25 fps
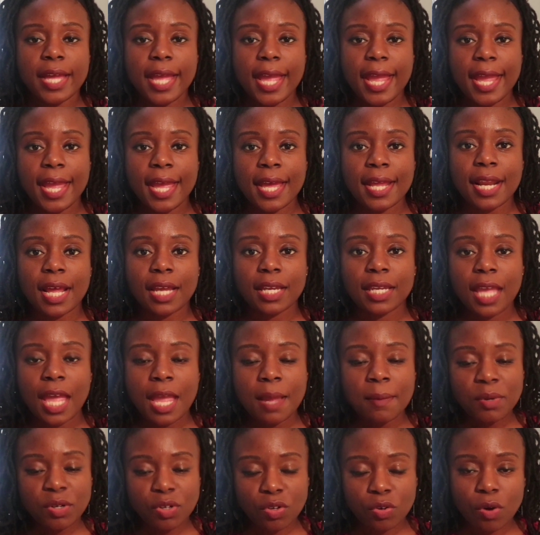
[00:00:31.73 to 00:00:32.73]
And I
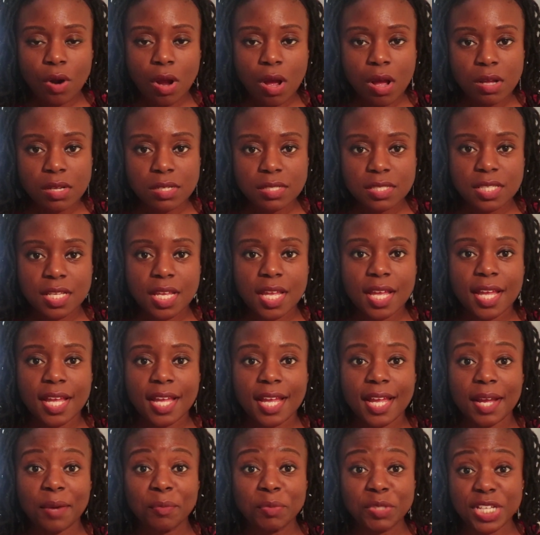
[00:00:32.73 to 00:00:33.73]
came across,
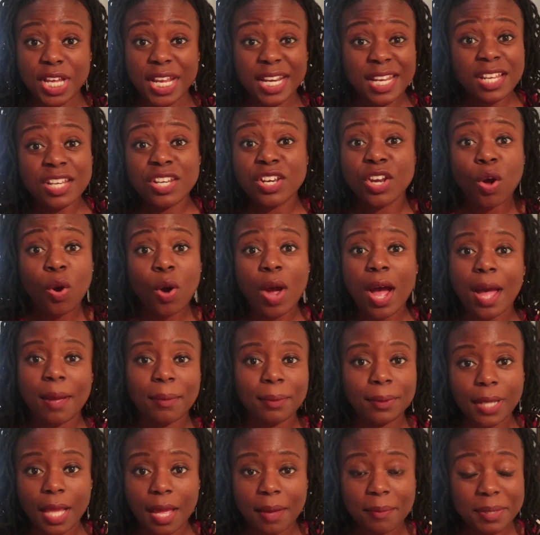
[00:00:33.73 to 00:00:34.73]
which I didn't know
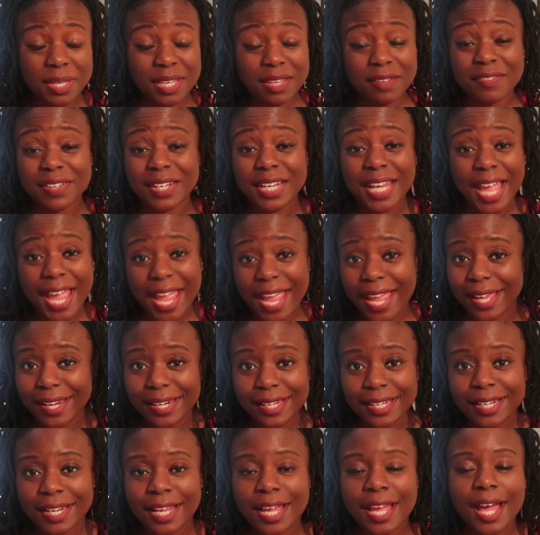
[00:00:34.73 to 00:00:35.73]
Hobby Lobby even had
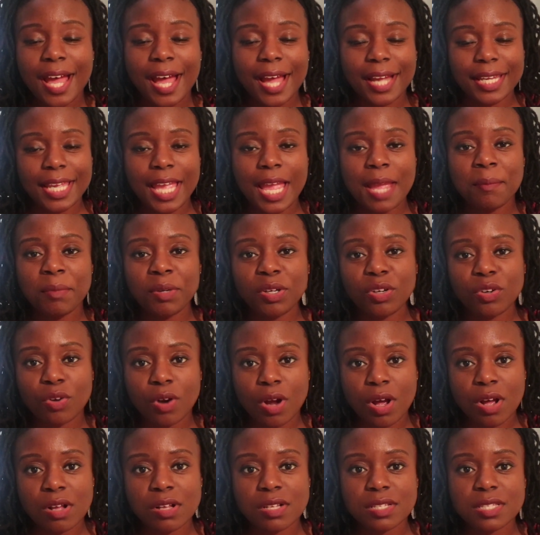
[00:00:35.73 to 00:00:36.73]
it, I came
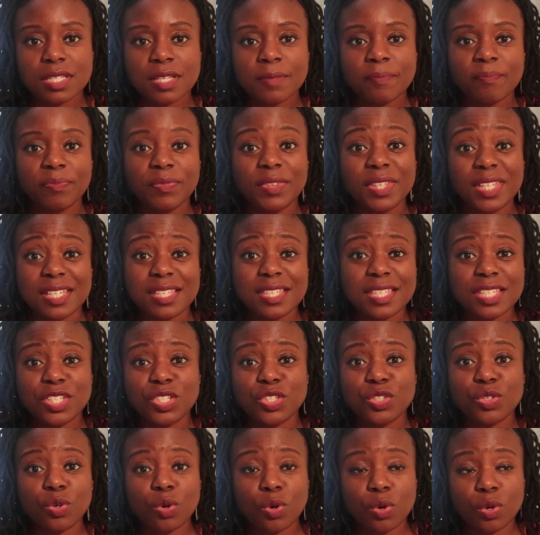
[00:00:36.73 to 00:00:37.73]
across the
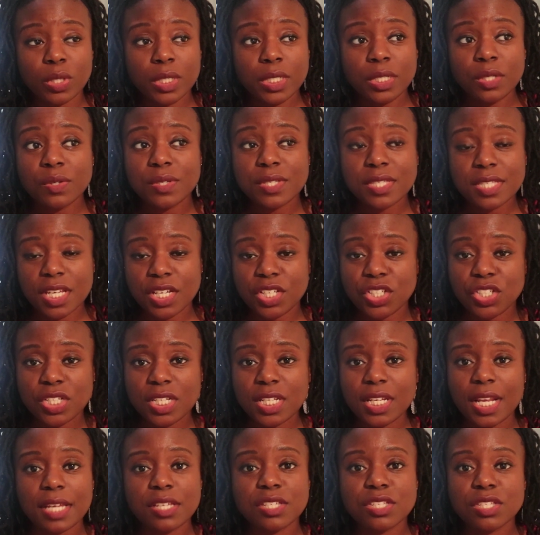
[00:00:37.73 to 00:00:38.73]
essential oils
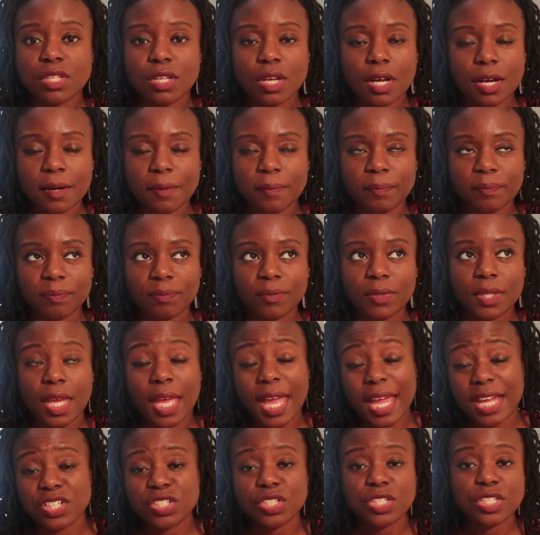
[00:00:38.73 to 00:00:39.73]
section, like
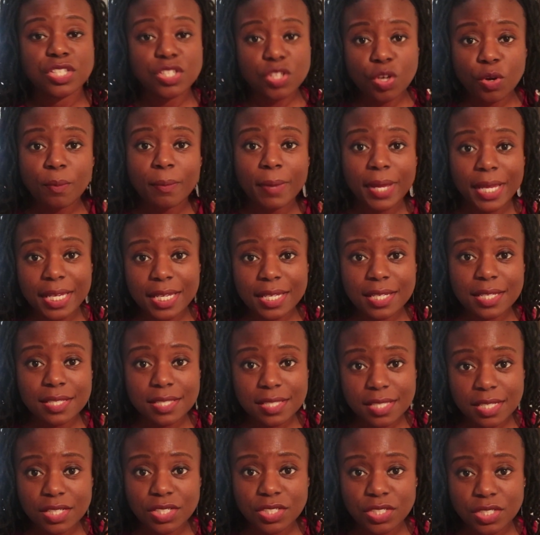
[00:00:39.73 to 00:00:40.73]
actually soap making
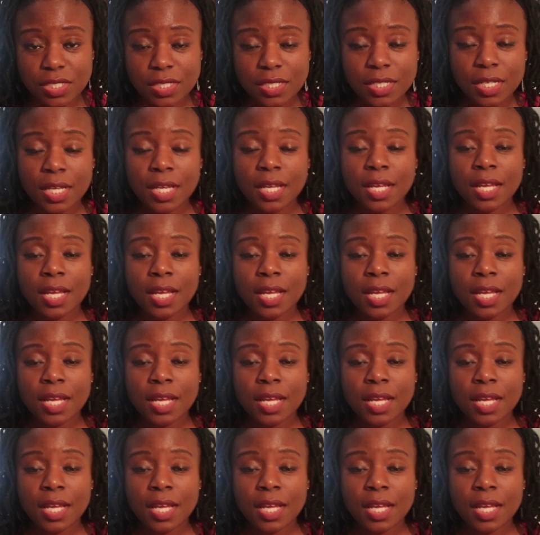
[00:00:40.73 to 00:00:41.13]
section.